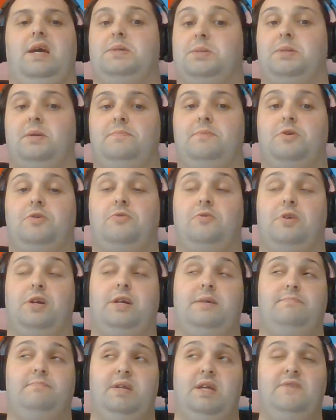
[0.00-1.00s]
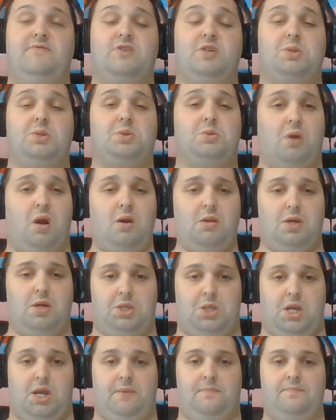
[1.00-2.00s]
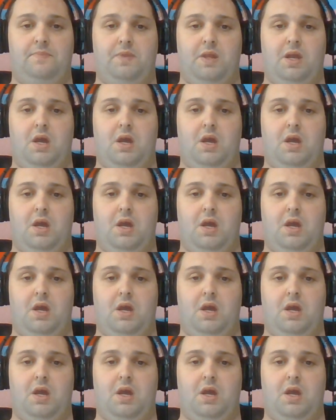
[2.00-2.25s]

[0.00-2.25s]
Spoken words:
and to some degree, even astrology,